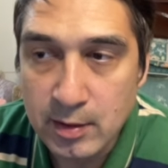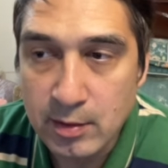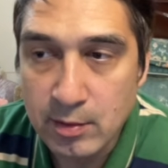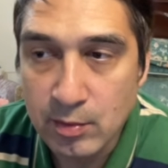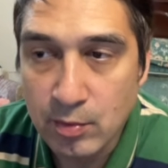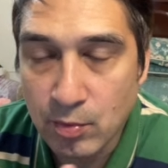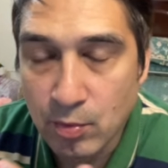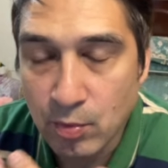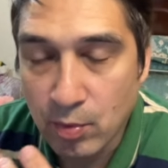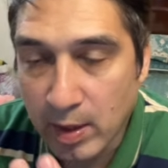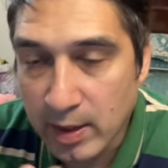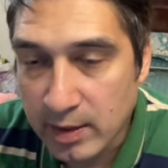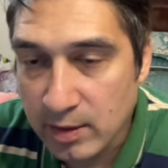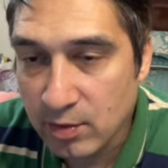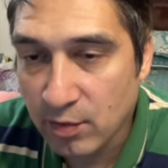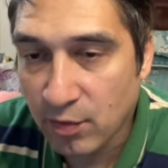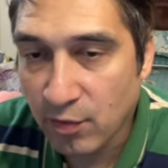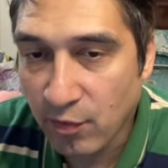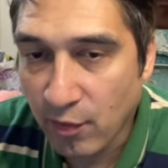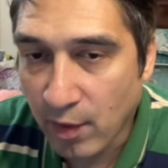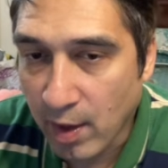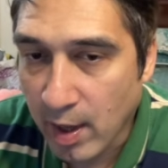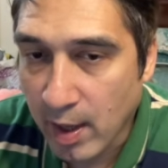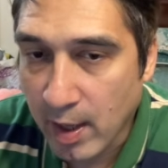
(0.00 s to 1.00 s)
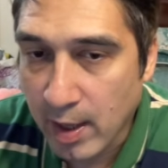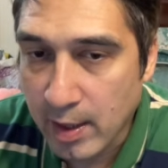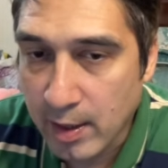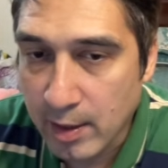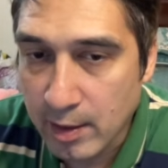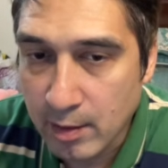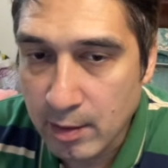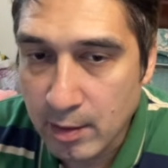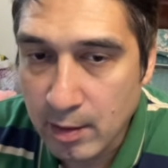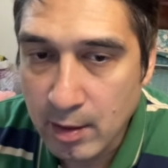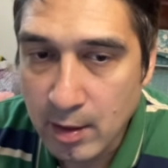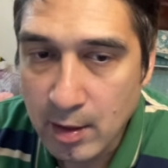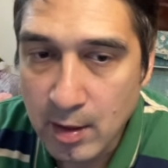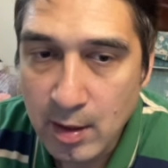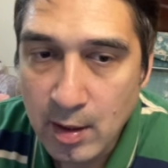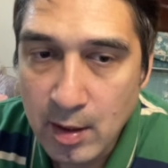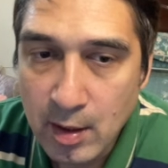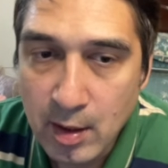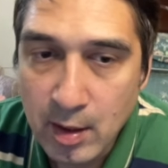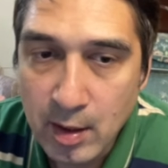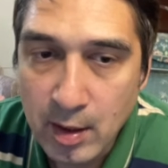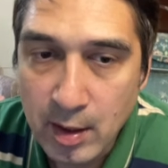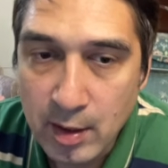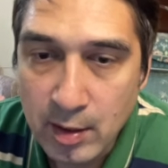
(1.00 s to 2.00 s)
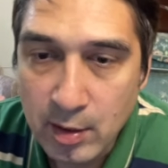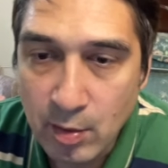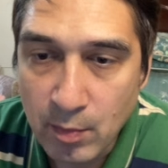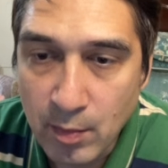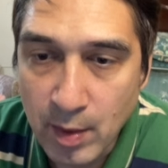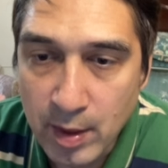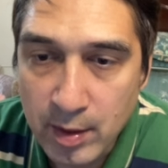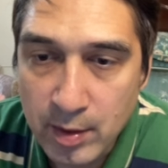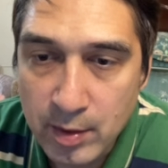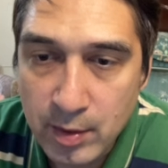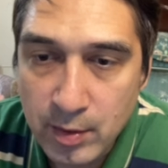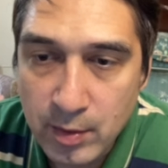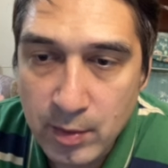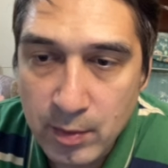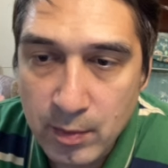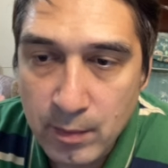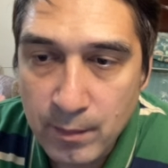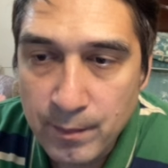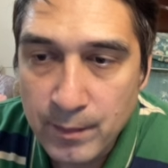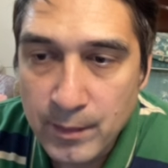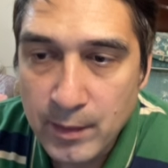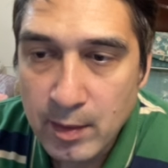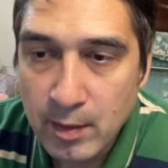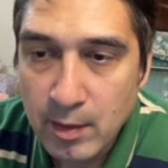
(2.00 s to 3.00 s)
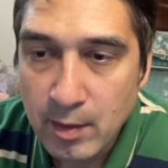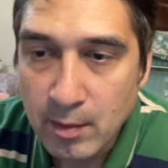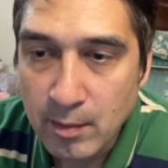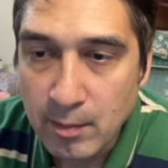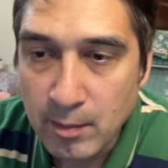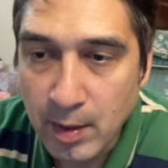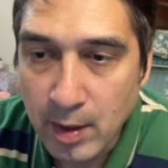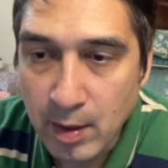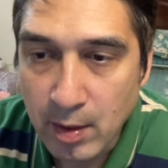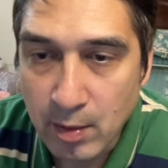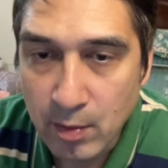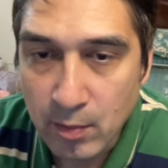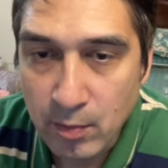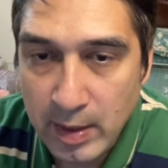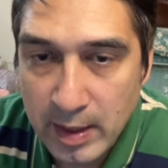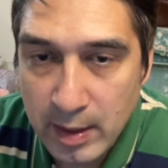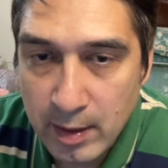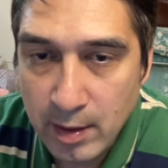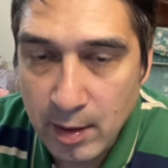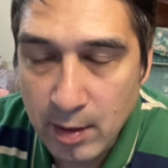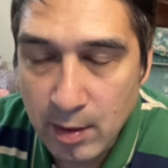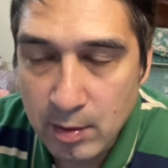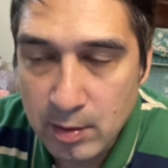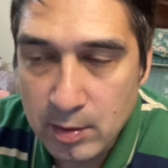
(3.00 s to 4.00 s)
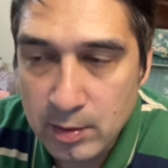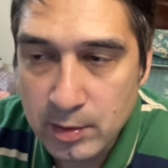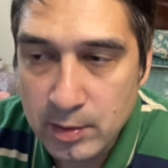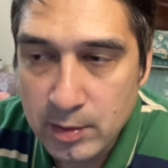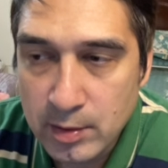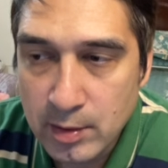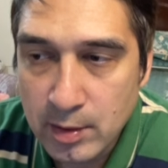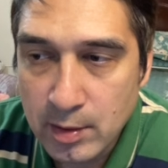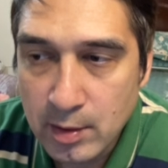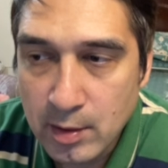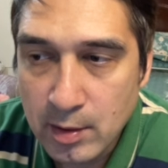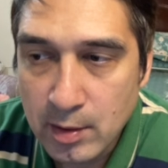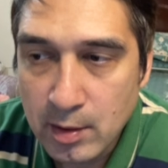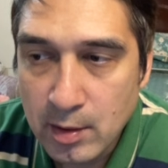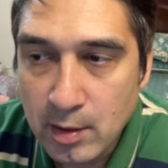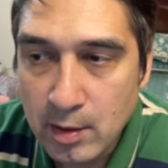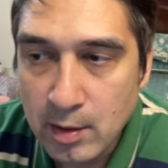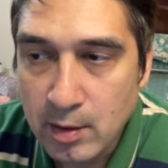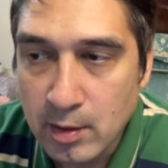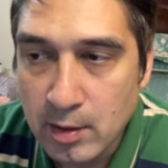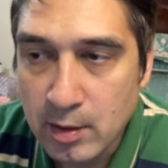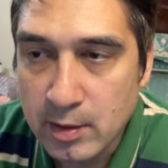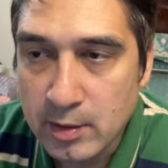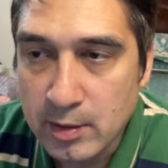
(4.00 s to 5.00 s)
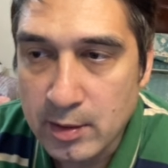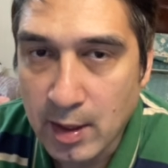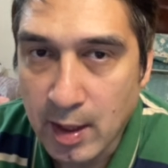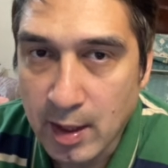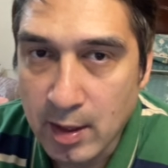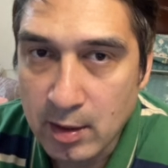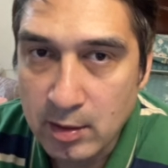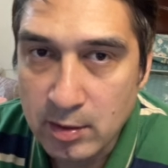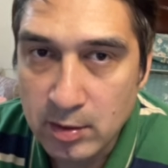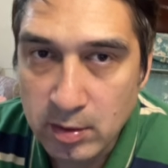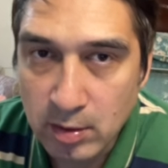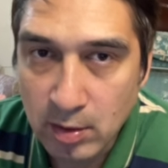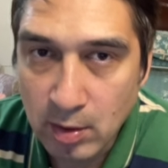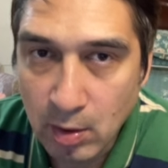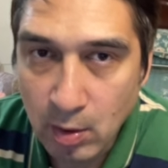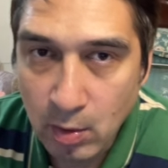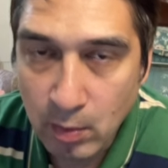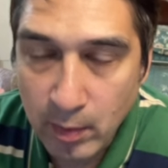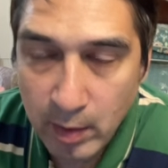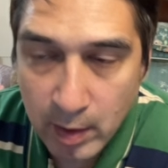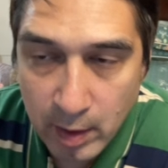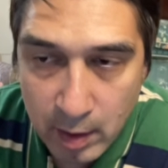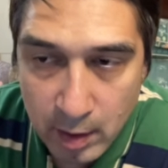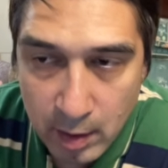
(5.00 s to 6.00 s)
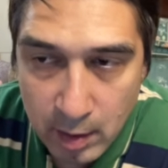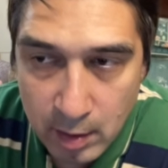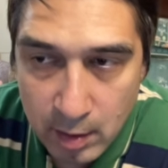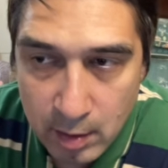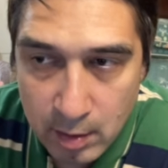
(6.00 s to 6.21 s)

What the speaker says: runs fine in Ubuntu, but on Windows, it's kind of slower.